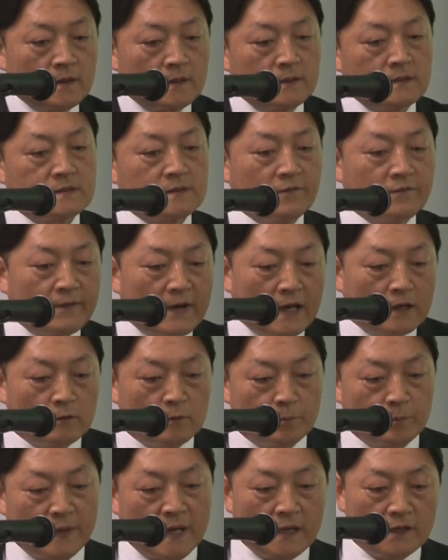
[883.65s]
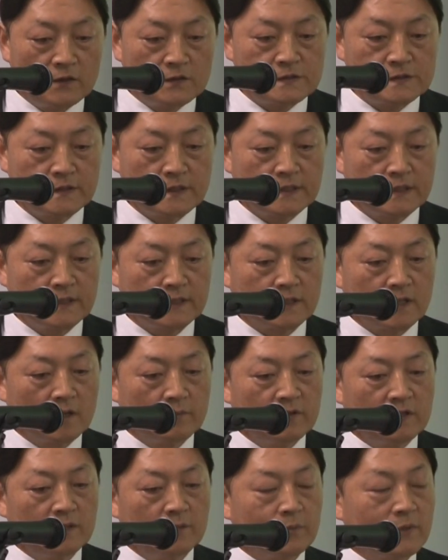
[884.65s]
It's a pilot study,
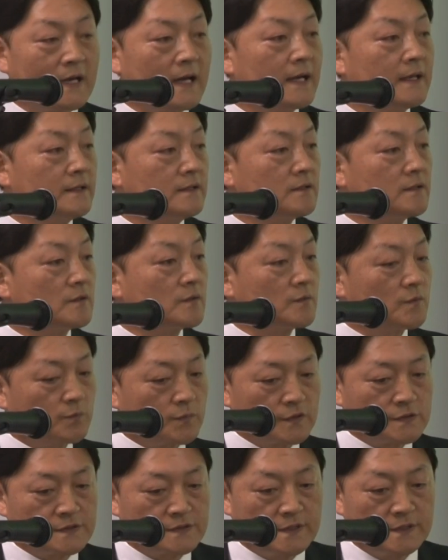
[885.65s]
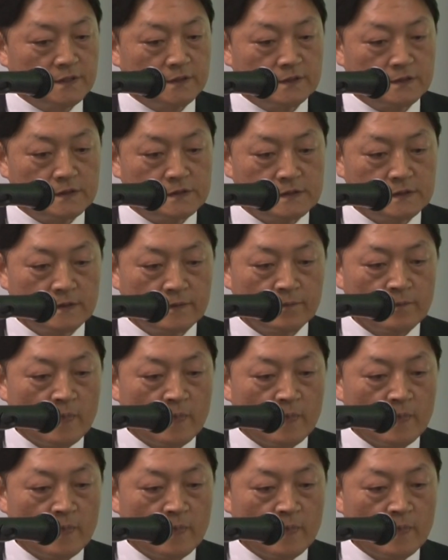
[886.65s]
double-blind procedures,